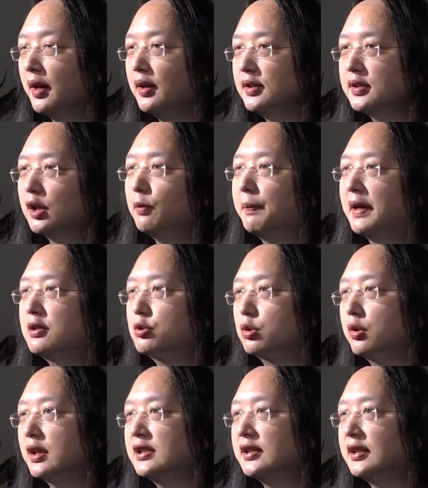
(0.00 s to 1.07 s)
So by
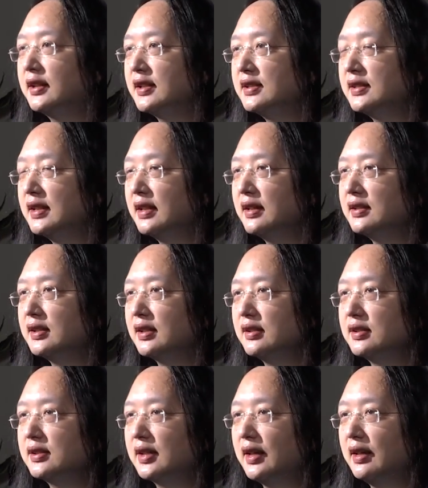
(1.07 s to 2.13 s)
trusting the
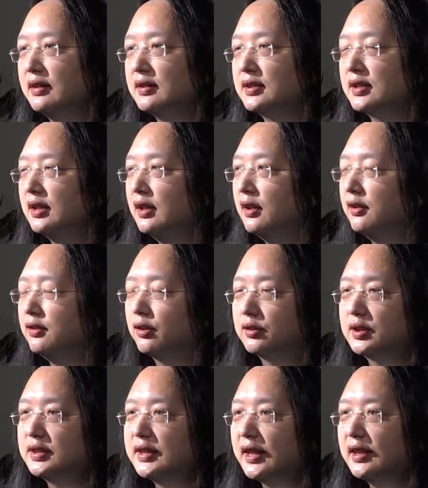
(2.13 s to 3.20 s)
citizens and
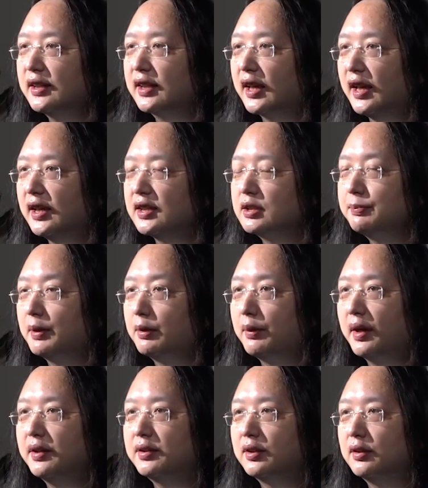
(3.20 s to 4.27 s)
not delegate, but
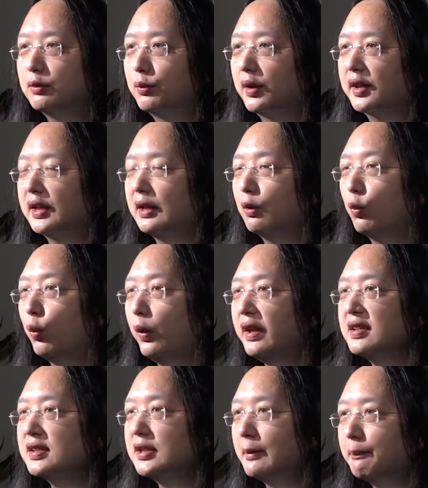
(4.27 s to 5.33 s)
rather working
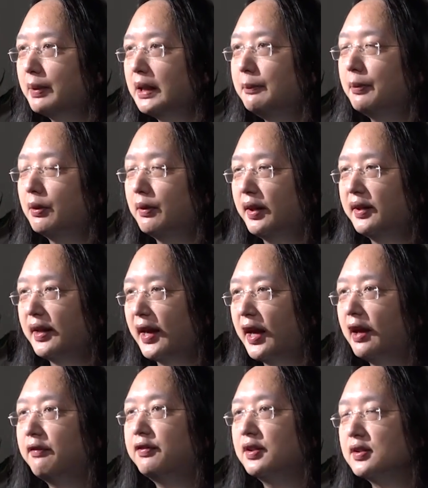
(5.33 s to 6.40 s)
with the people and
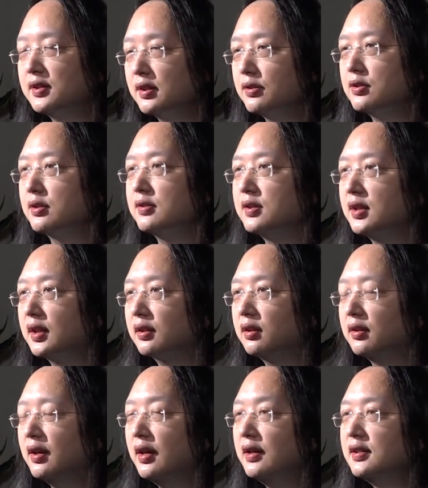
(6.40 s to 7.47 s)
have the social
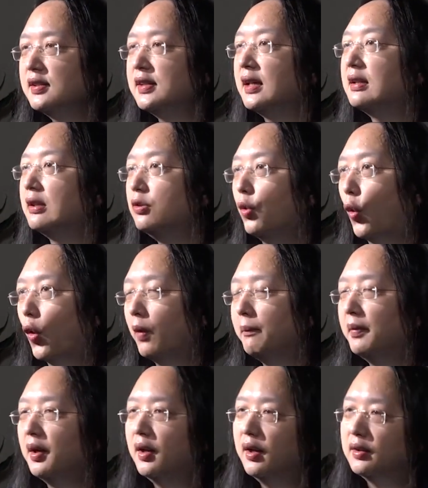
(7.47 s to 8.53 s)
sector set the norm,
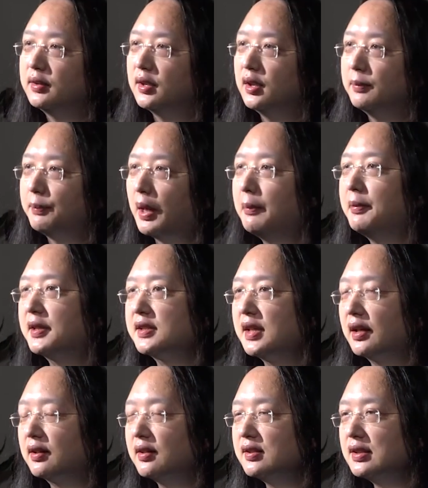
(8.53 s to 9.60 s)
the public
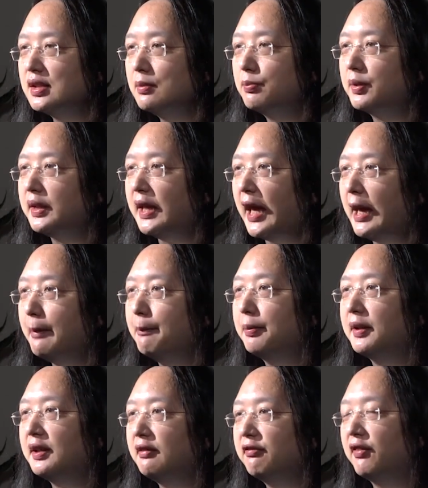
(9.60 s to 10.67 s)
sector simply
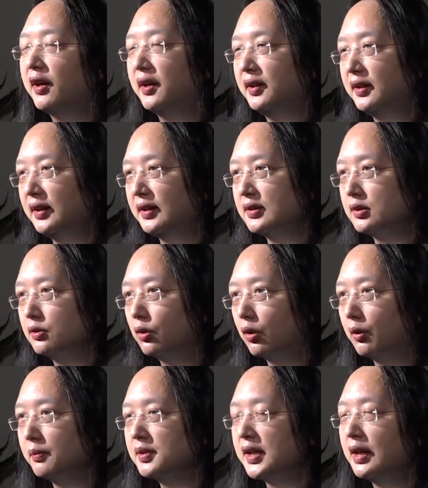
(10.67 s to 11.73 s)
amplify these
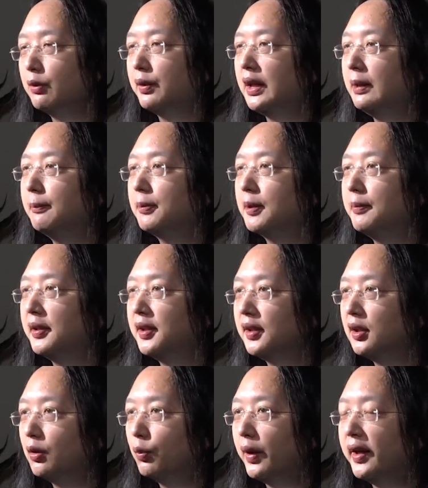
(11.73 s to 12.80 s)
norms and we implement it
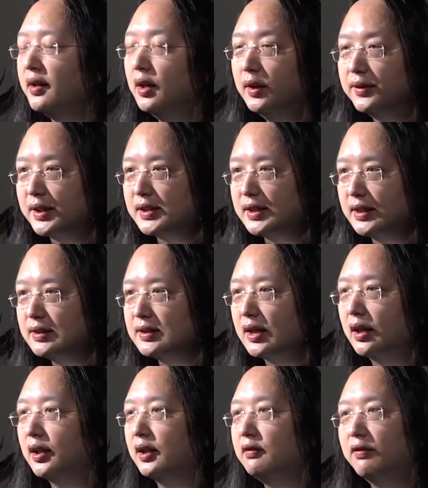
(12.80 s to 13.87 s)
in a way that's
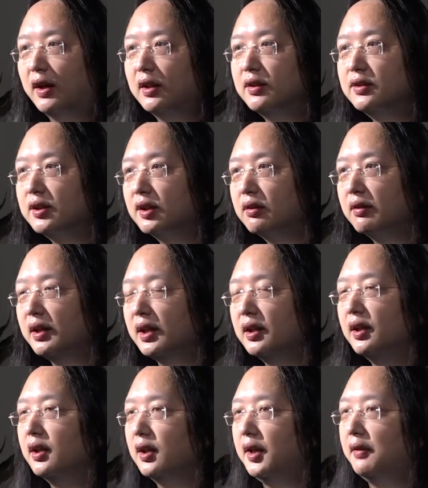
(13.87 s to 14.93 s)
entirely voluntary
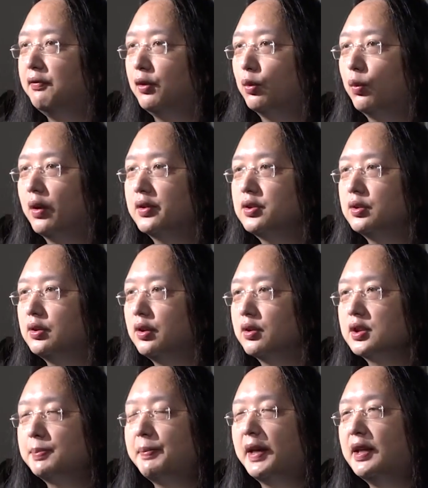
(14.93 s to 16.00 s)
if you want to
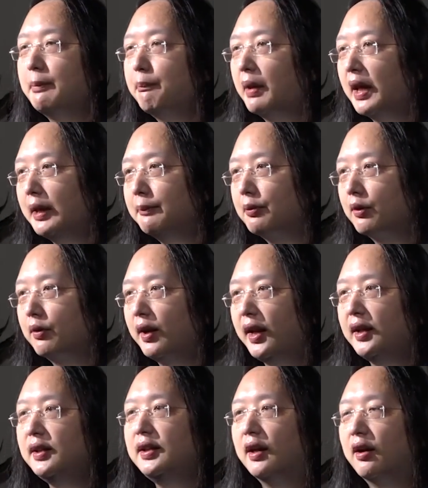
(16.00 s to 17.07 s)
use pen and paper or
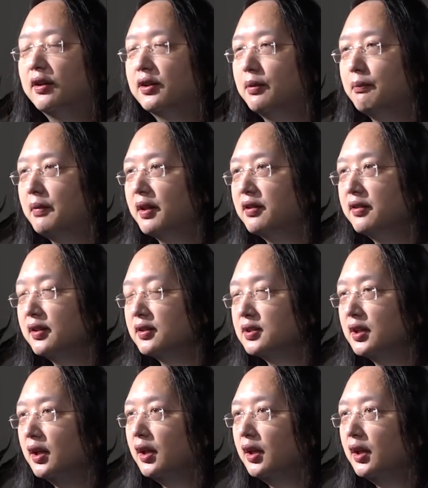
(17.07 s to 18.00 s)
any other method